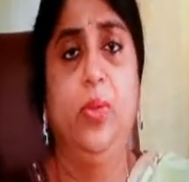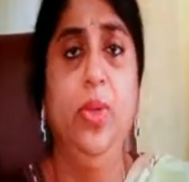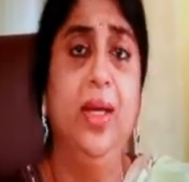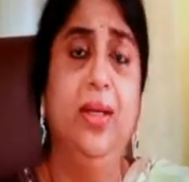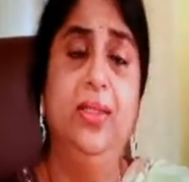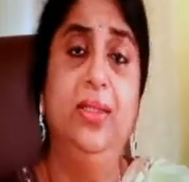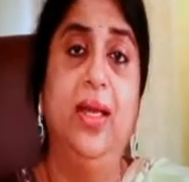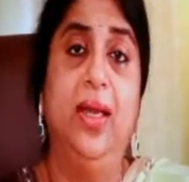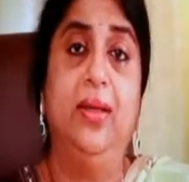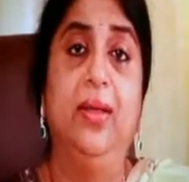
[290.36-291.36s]
We
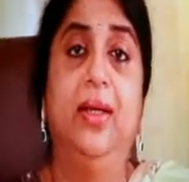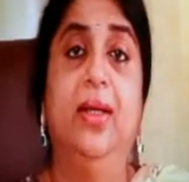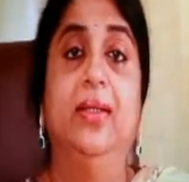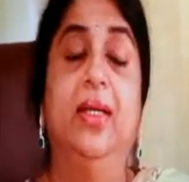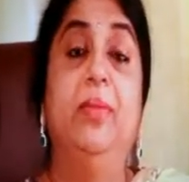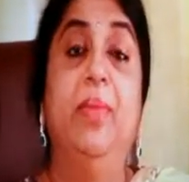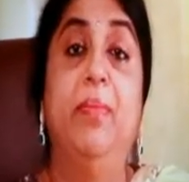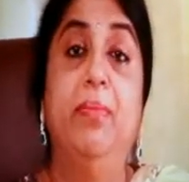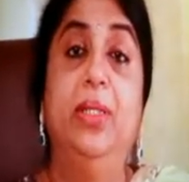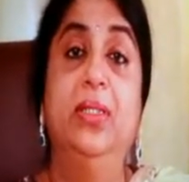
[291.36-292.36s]
understand that
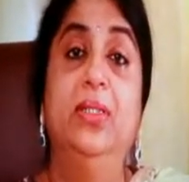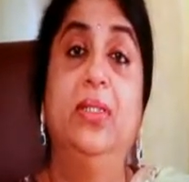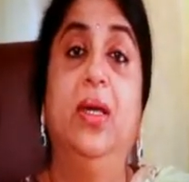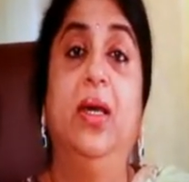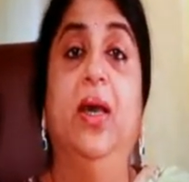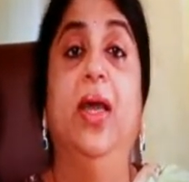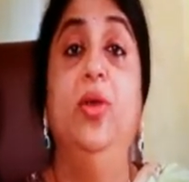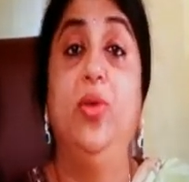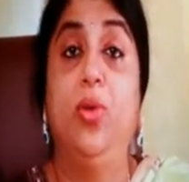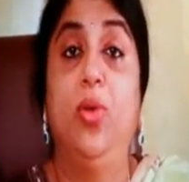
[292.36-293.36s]
members
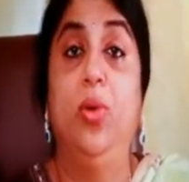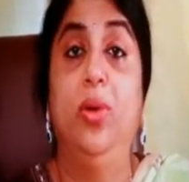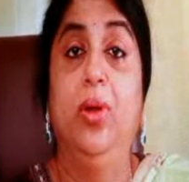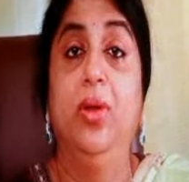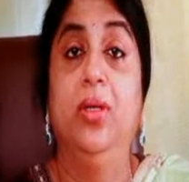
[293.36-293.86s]
enroll